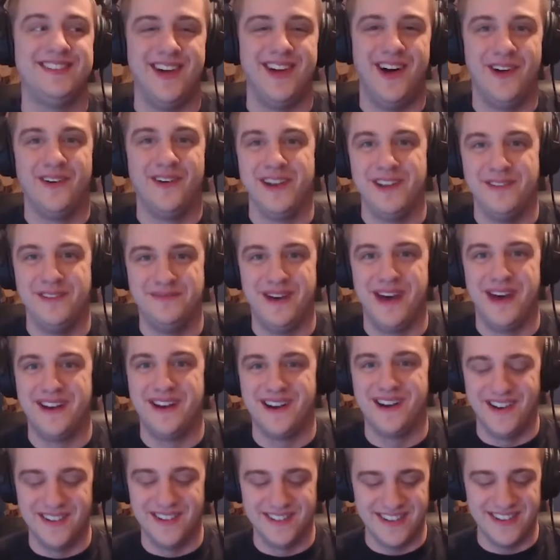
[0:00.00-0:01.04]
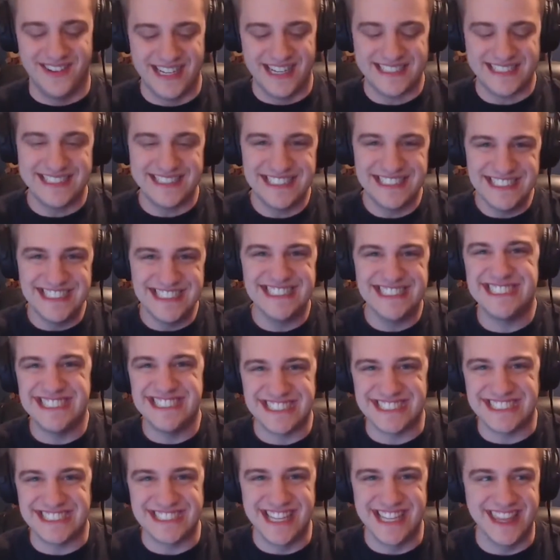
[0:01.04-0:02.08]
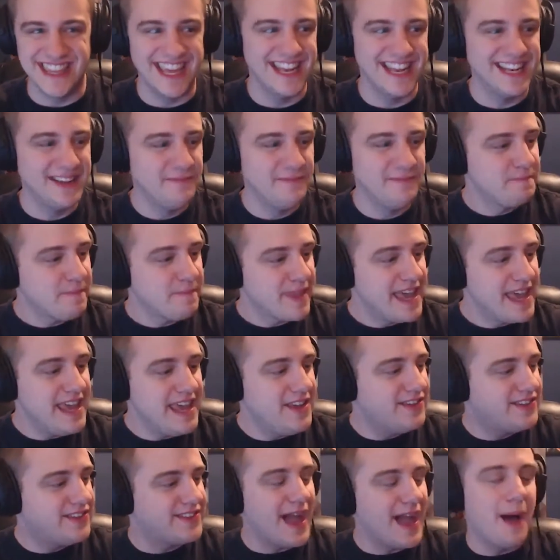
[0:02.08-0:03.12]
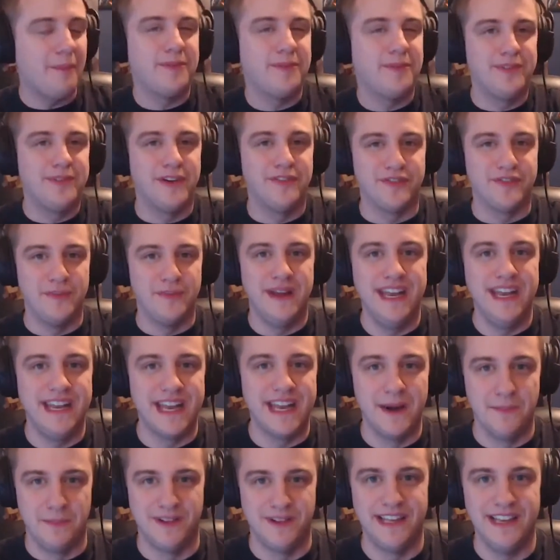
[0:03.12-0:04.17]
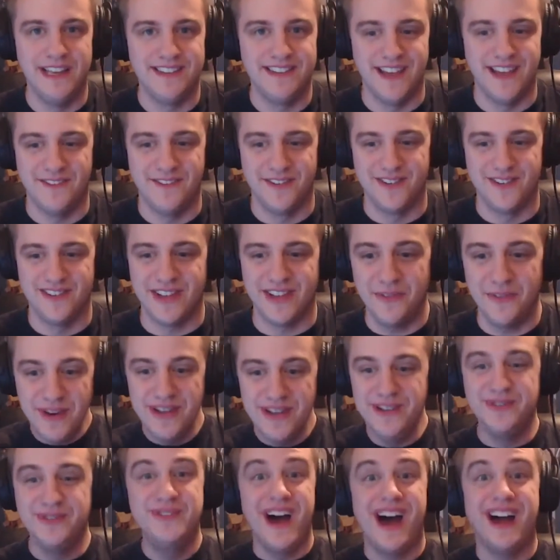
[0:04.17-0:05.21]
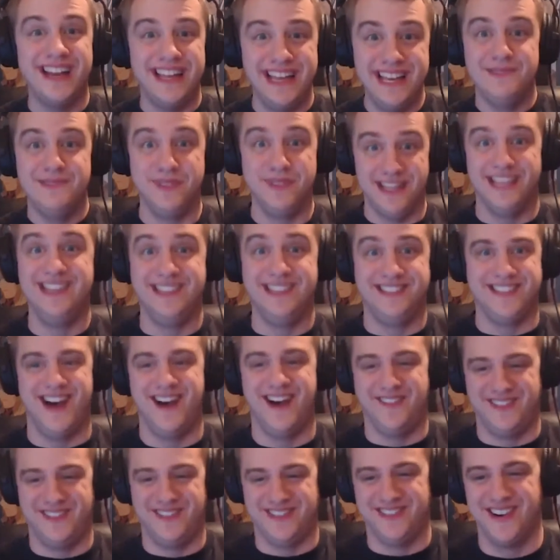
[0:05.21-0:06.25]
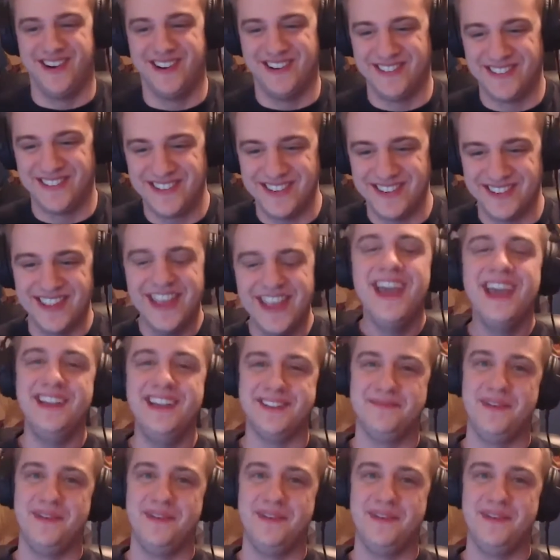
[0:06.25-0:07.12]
already better. I was like, yes. And then he stops himself from eating a police officer. He's like, we do not eat police officers, because he's